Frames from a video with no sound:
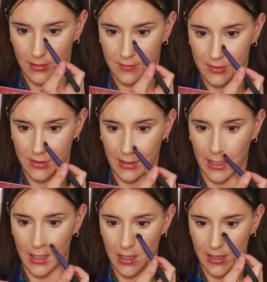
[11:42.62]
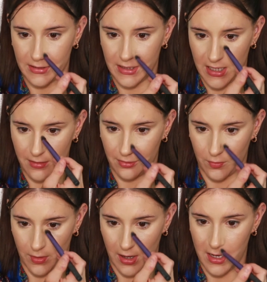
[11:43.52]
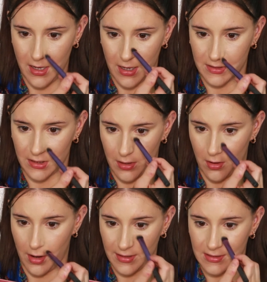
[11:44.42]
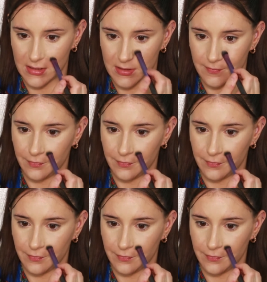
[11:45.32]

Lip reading: So the colour D3 is a nice